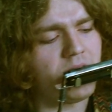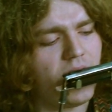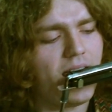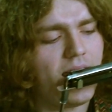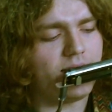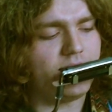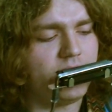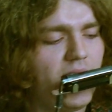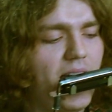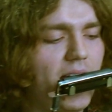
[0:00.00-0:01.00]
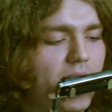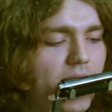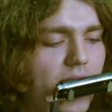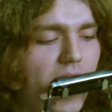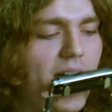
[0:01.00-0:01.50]
and
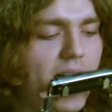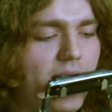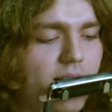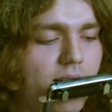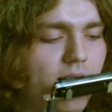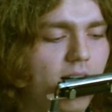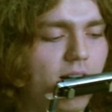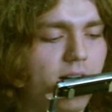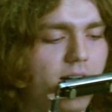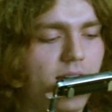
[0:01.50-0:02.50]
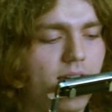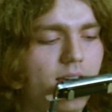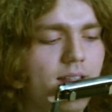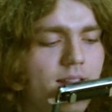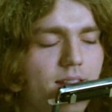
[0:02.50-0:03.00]
daddy had a heart
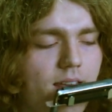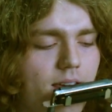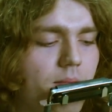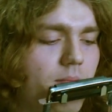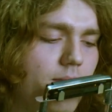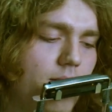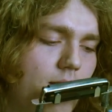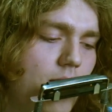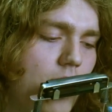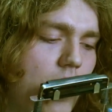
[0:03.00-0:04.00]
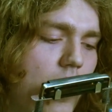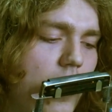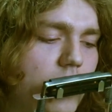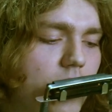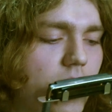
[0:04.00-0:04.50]
in them.
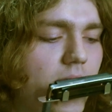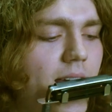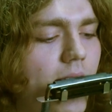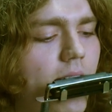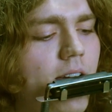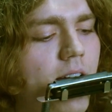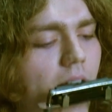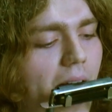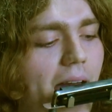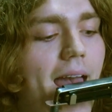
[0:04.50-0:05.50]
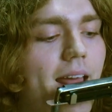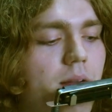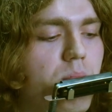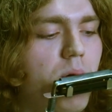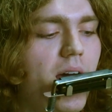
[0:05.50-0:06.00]
The liquor had
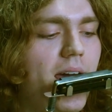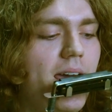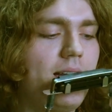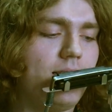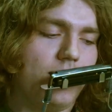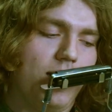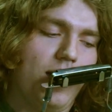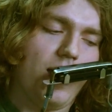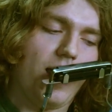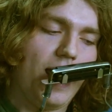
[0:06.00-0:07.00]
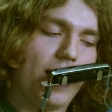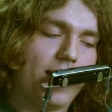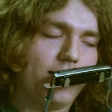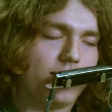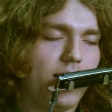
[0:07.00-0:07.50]
a brain,
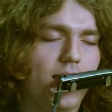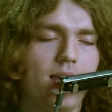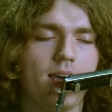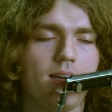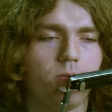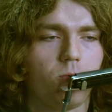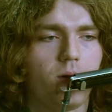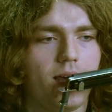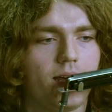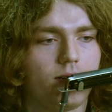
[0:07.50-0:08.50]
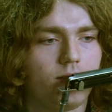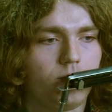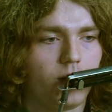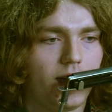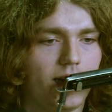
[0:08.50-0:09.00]
and it did
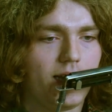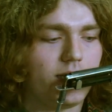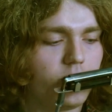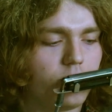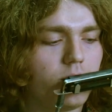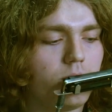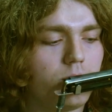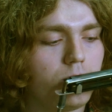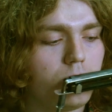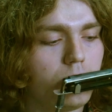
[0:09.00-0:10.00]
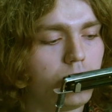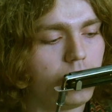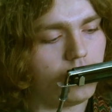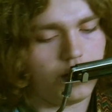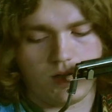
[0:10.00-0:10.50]
win when it drew
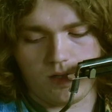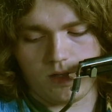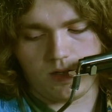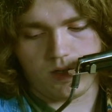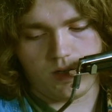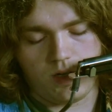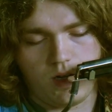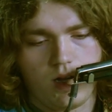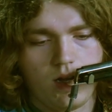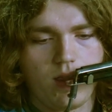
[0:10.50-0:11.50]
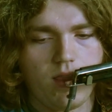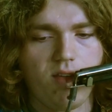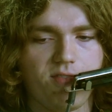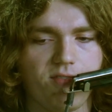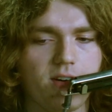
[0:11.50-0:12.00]

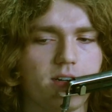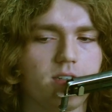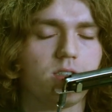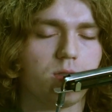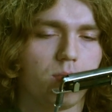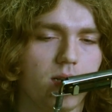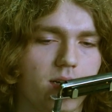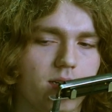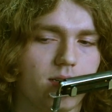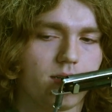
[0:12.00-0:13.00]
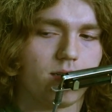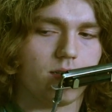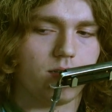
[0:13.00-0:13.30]
the first blood.